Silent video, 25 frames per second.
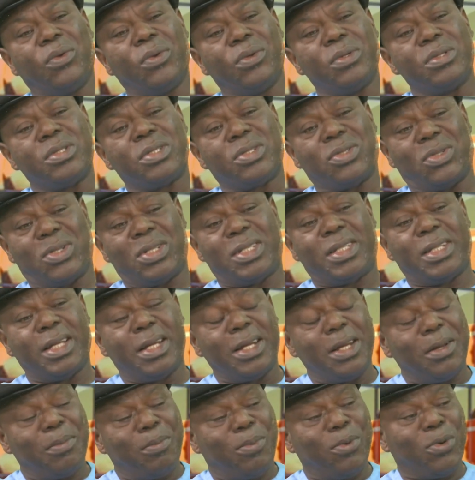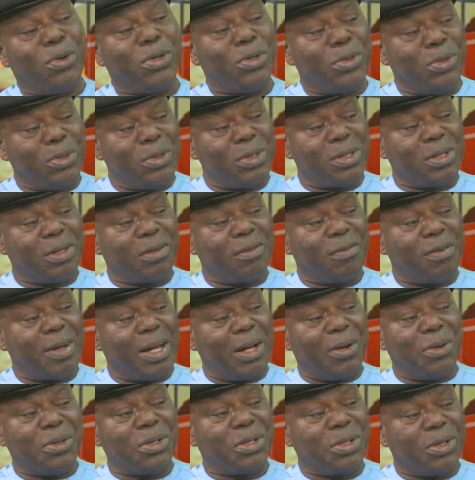Sustainable use of
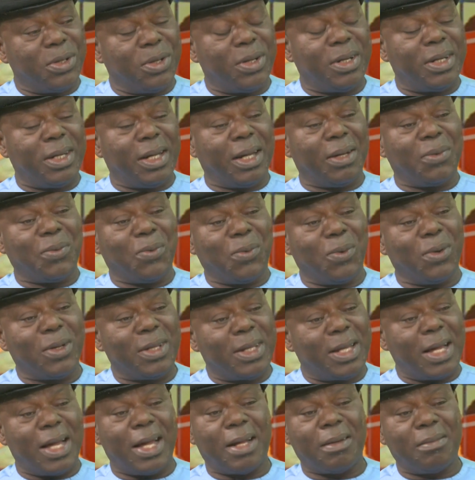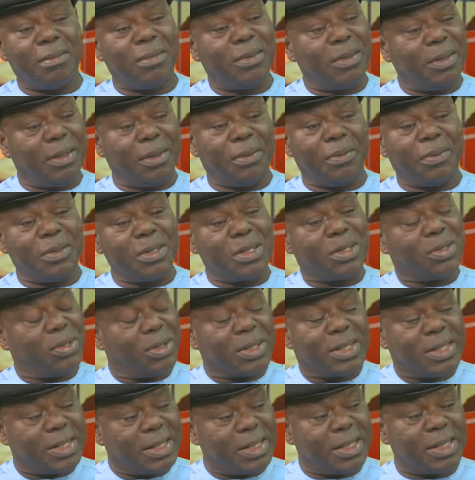our ocean and water
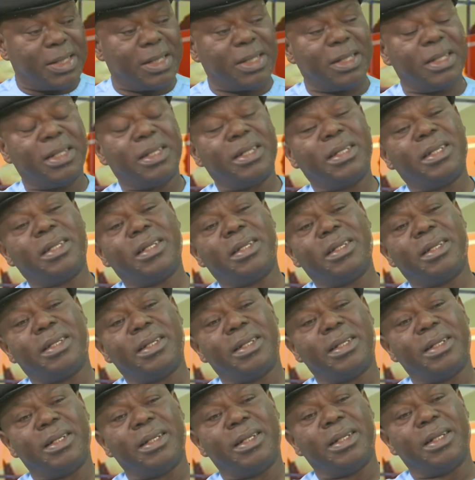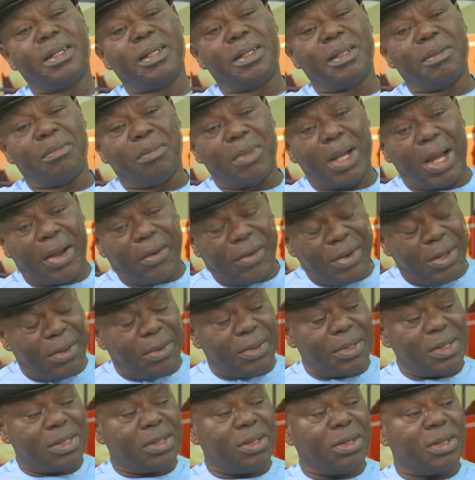resources,
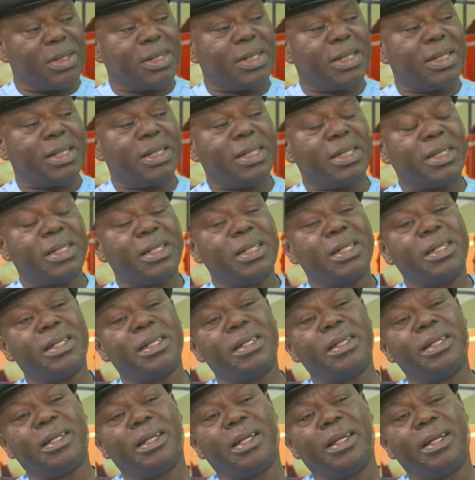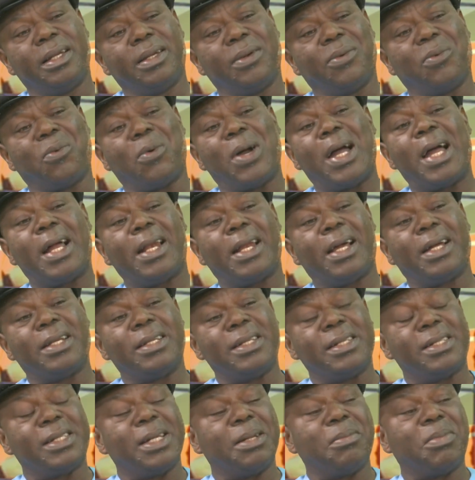marine resources, while at
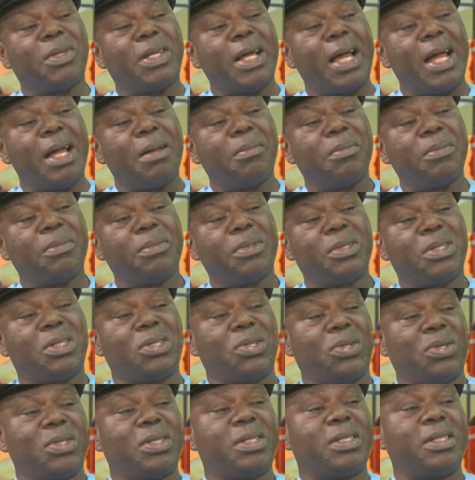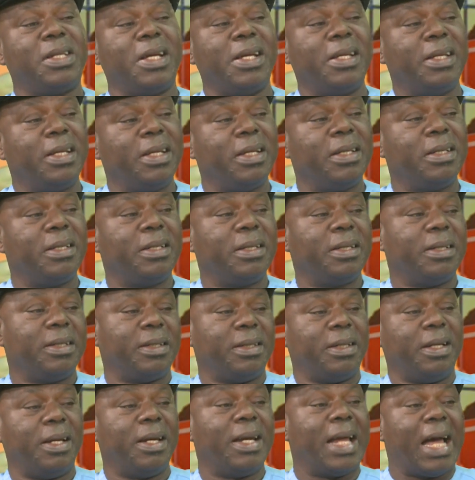the same time sustaining
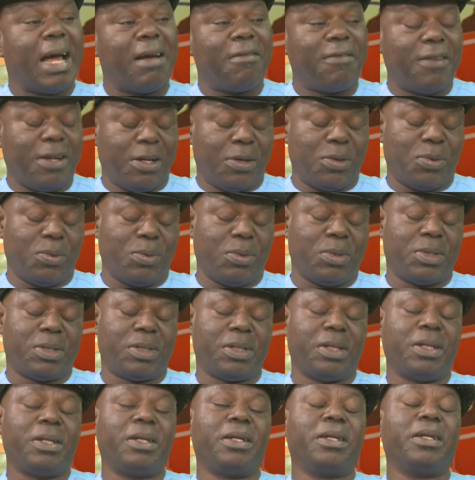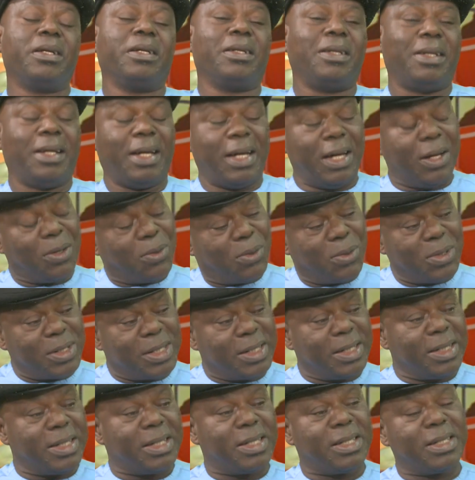the livelihoods, the
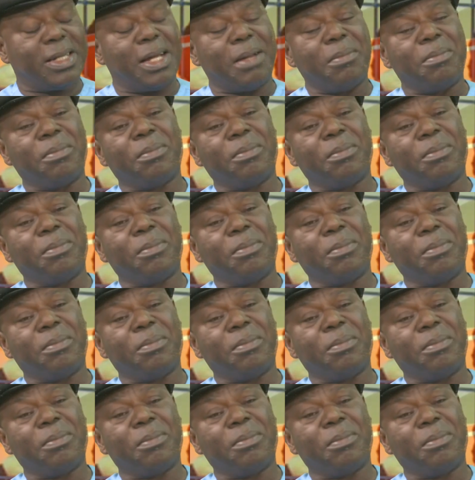ecosystem,